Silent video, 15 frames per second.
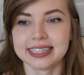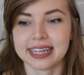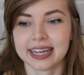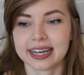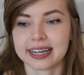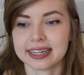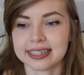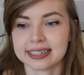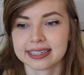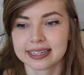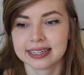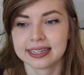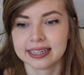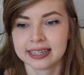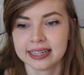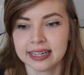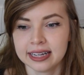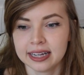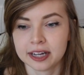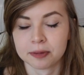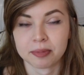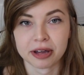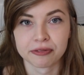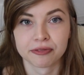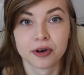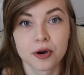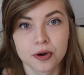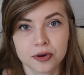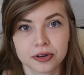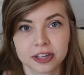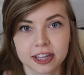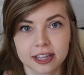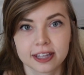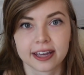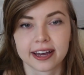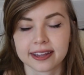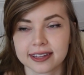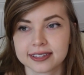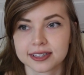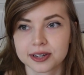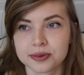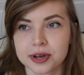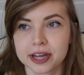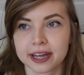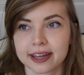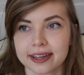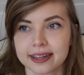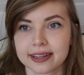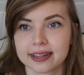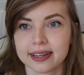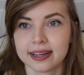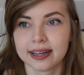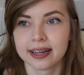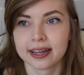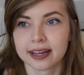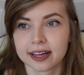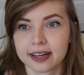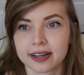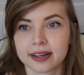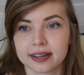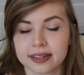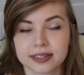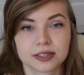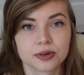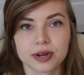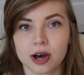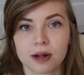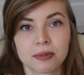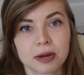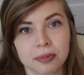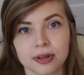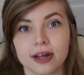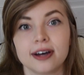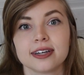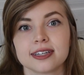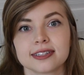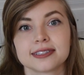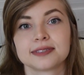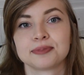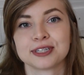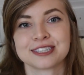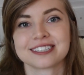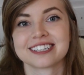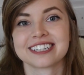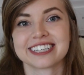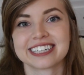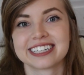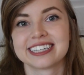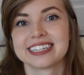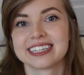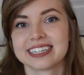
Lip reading: and my phone. Yeah, they took away all my belongings, basically.